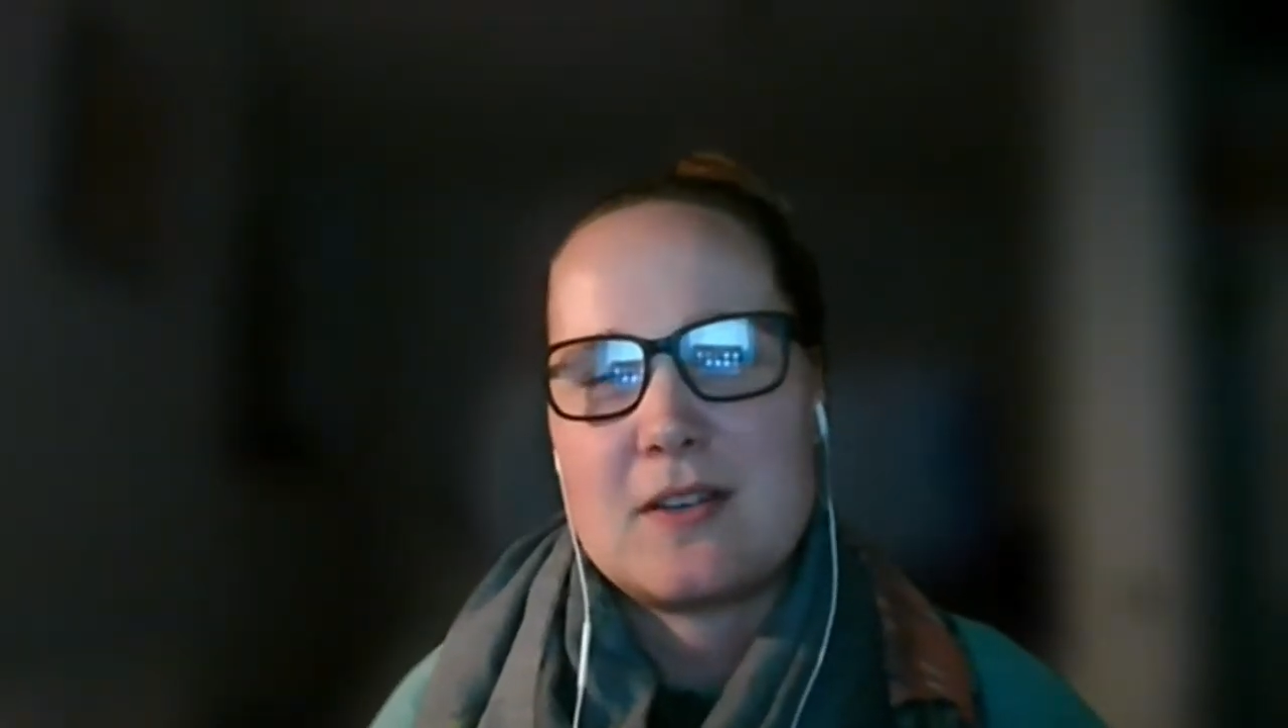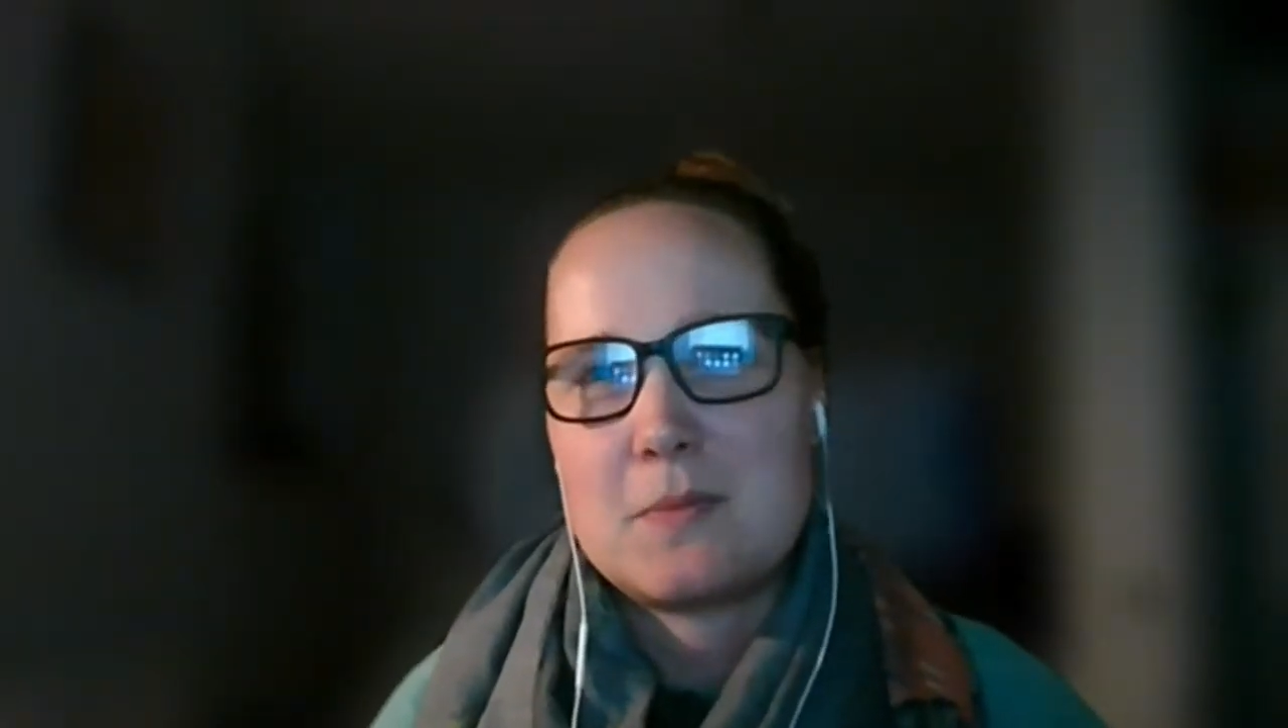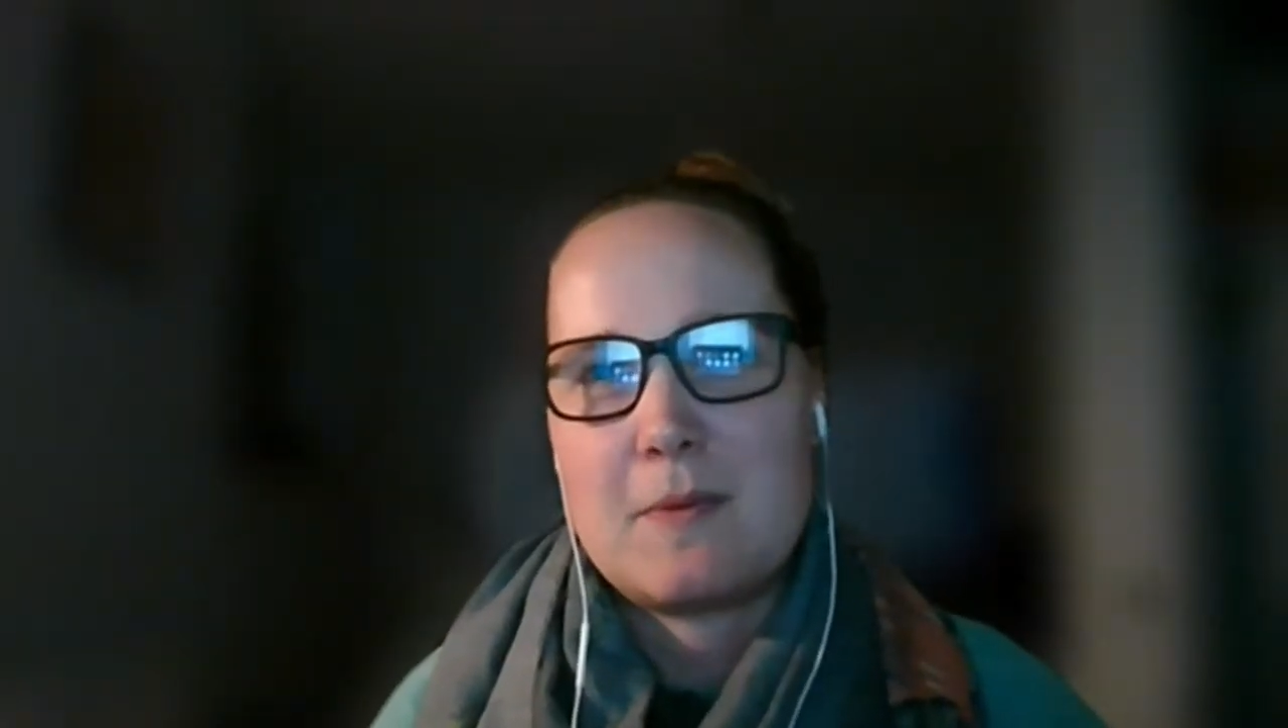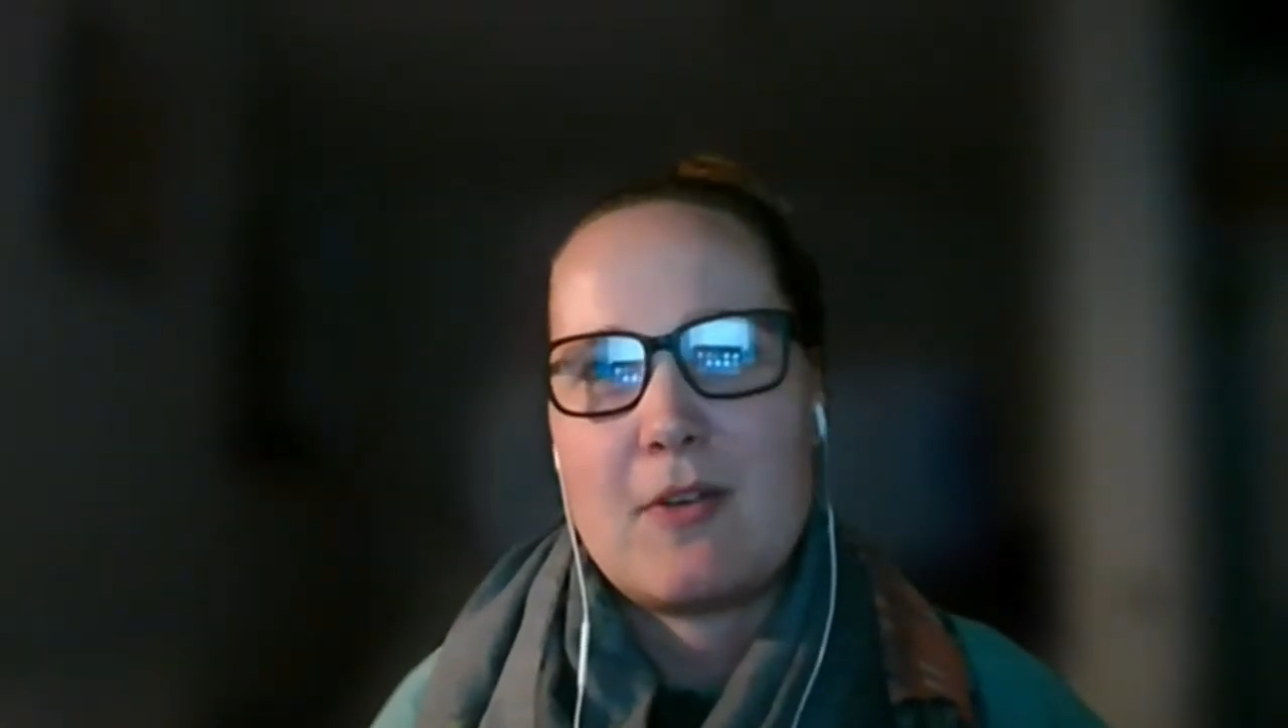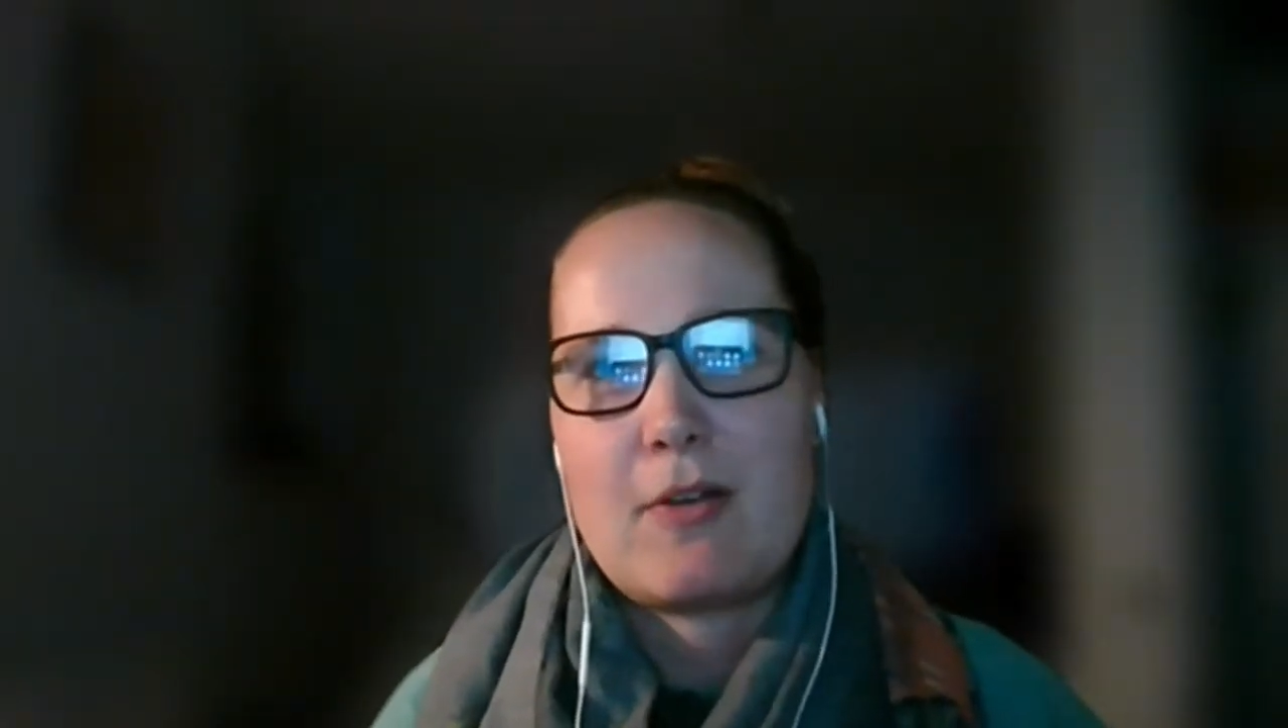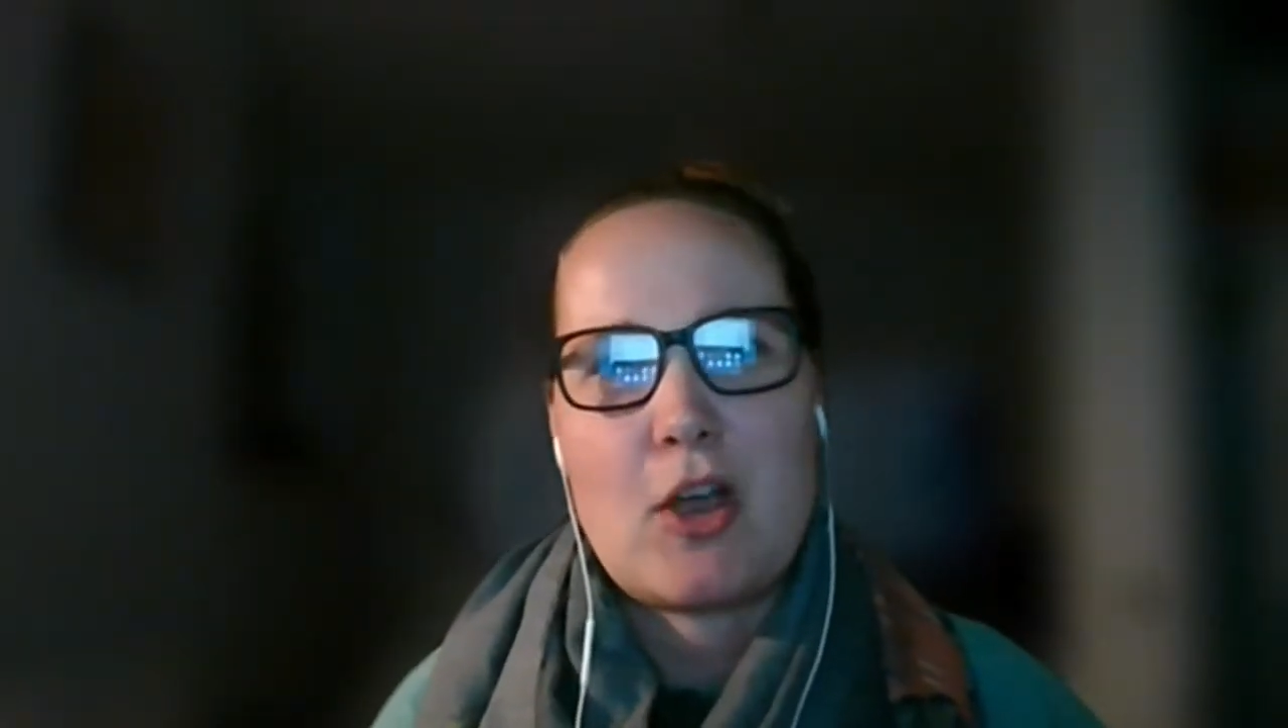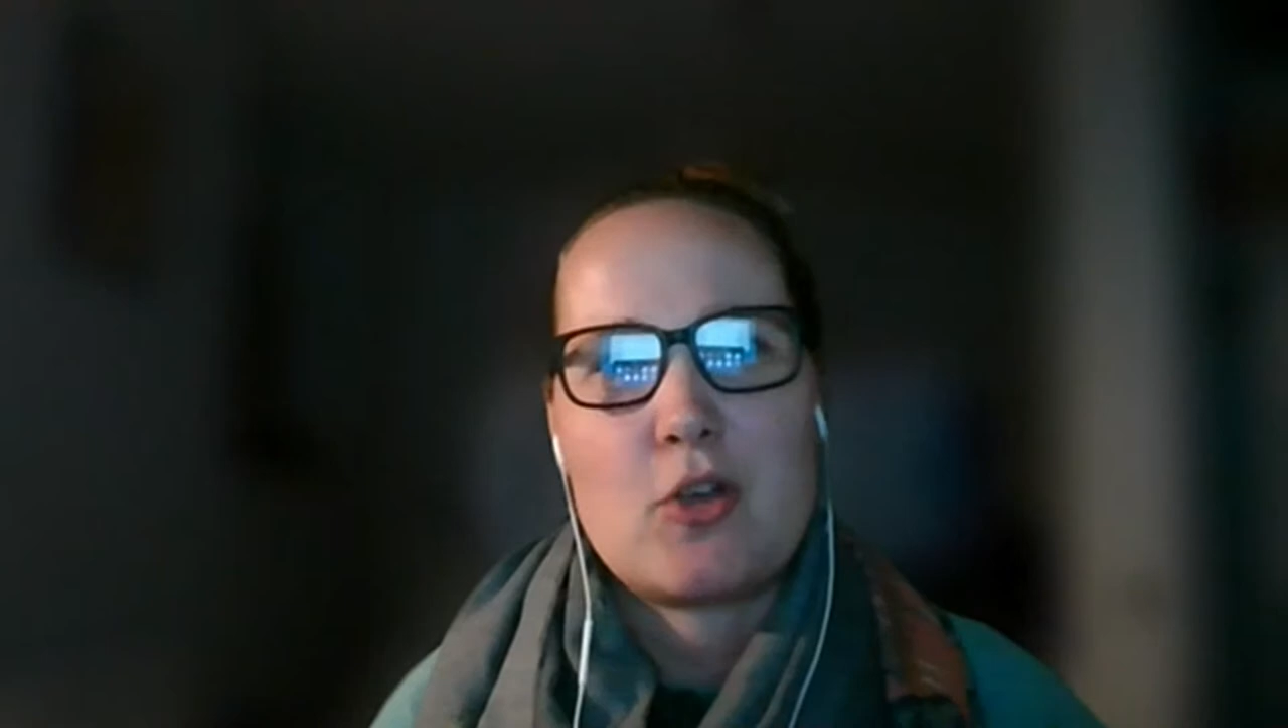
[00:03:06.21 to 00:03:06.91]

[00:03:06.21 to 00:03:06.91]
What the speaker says: has been very